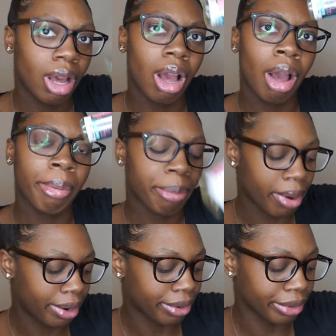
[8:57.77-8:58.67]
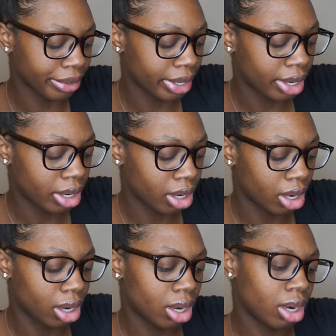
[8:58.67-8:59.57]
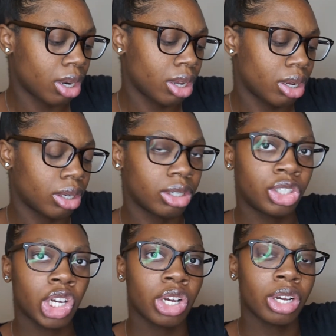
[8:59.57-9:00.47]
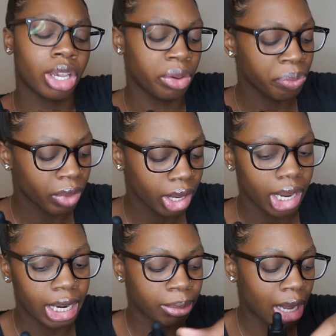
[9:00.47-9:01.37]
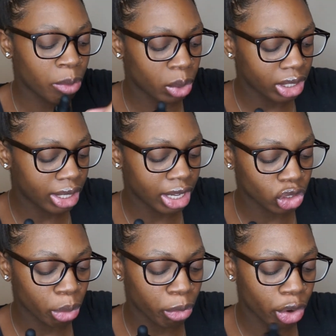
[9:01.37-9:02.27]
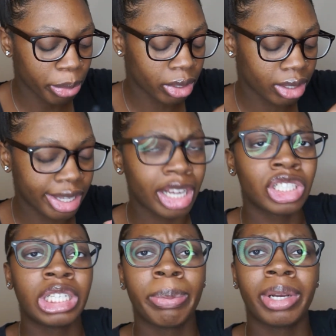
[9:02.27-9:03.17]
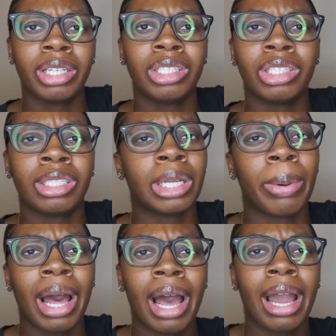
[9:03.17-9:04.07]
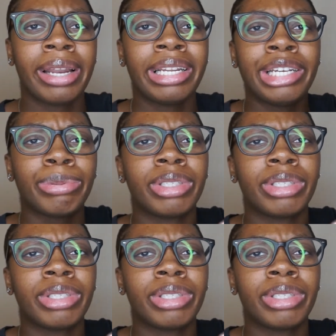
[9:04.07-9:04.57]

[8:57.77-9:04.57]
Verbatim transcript: apple butter, and uh, sugar cookie. And I, I, wanted to get some more, but they shipping is just so high. And these are